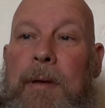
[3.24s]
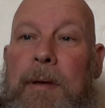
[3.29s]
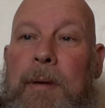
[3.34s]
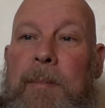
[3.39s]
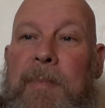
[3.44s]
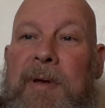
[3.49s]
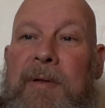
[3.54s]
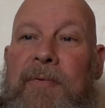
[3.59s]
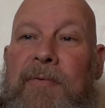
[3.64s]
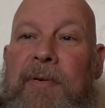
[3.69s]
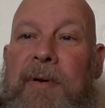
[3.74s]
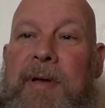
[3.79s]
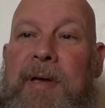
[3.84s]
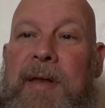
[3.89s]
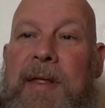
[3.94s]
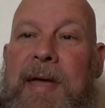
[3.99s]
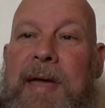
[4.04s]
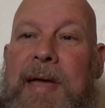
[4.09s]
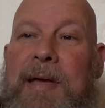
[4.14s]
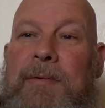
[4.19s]
I'm in a
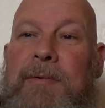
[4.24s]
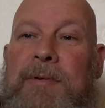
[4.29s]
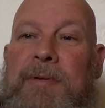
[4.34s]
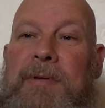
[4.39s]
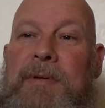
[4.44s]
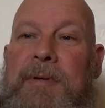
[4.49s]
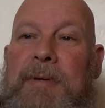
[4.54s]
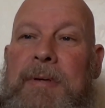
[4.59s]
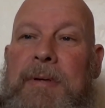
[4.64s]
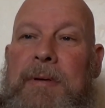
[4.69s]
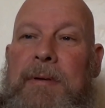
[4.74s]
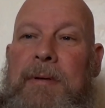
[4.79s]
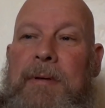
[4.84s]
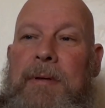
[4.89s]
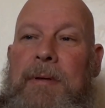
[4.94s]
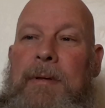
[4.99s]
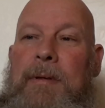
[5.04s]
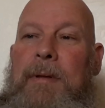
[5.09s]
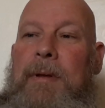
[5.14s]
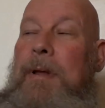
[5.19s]
fucking house.
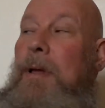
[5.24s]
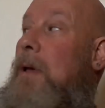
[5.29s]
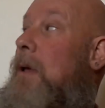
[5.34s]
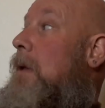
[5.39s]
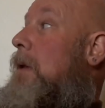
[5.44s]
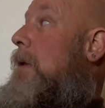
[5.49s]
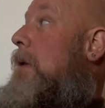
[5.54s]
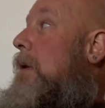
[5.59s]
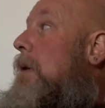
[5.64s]
Look.